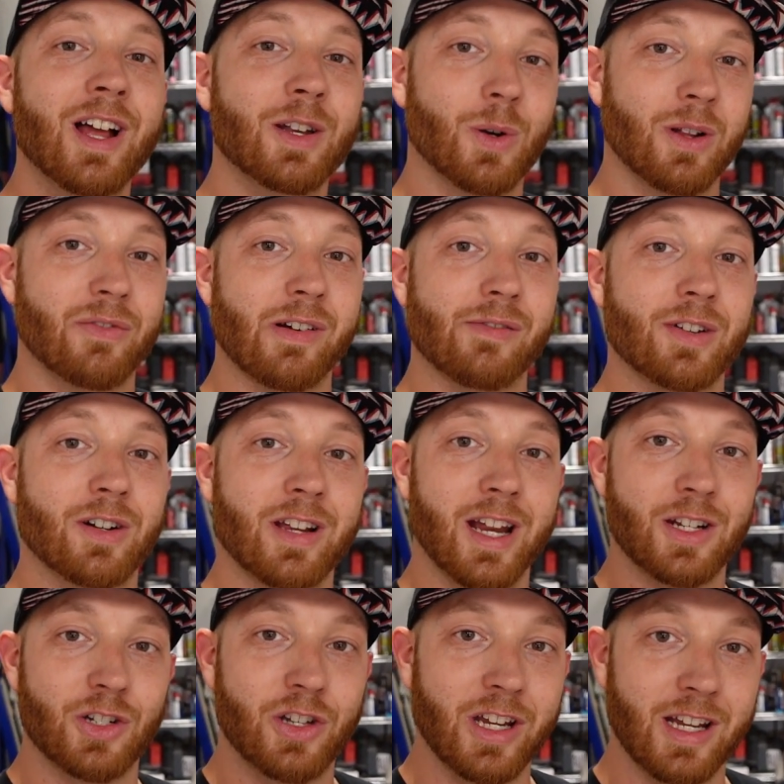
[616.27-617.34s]

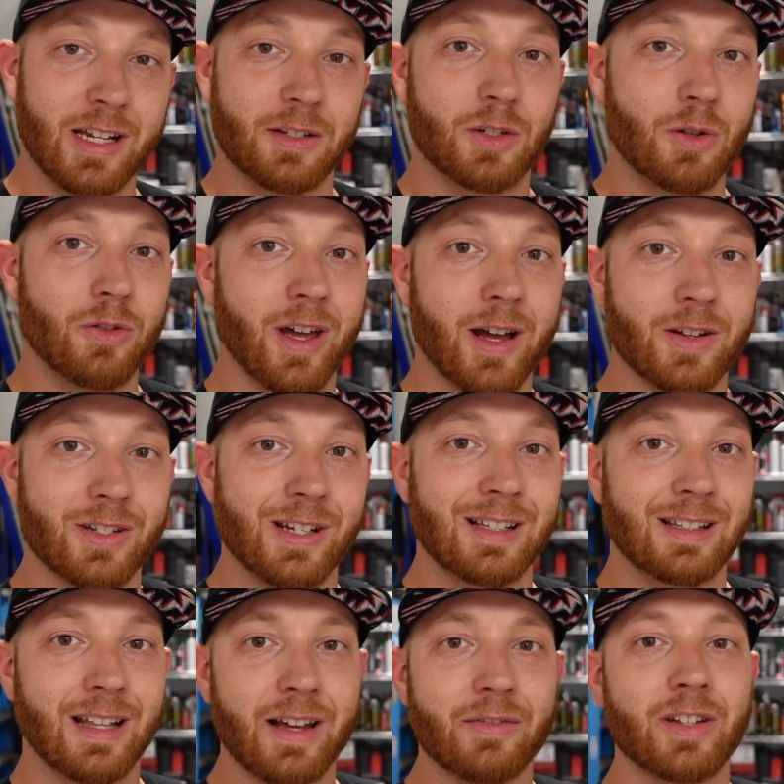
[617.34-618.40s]
2500 HD
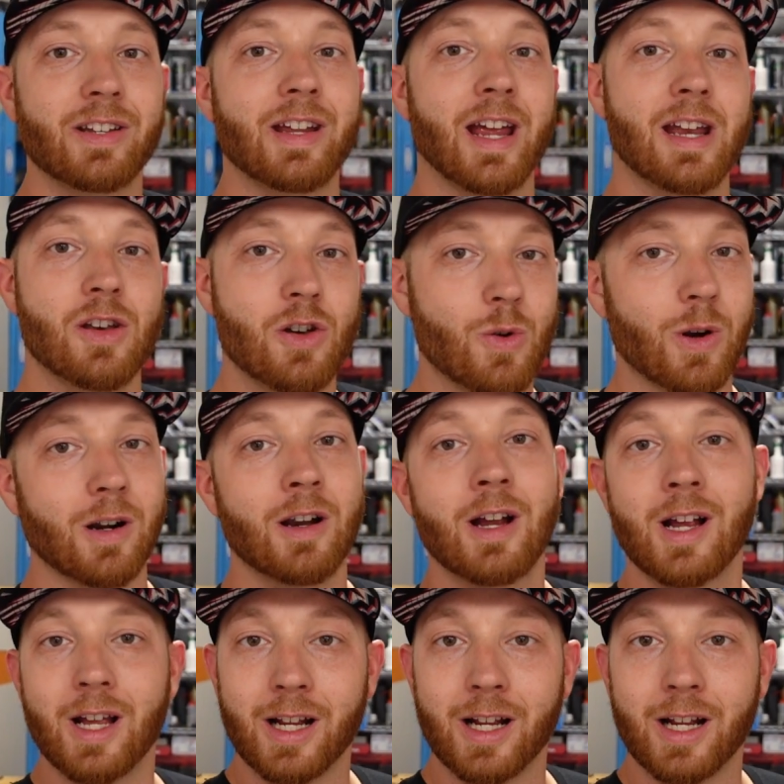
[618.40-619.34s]
2011 and newer,